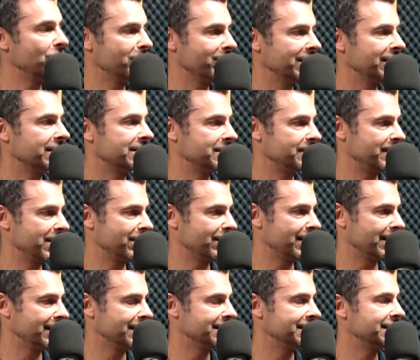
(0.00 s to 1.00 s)
a human
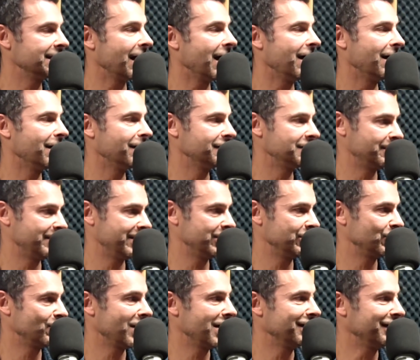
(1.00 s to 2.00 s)
experience of
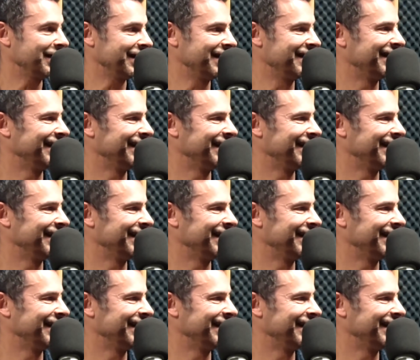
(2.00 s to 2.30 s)
spirituality.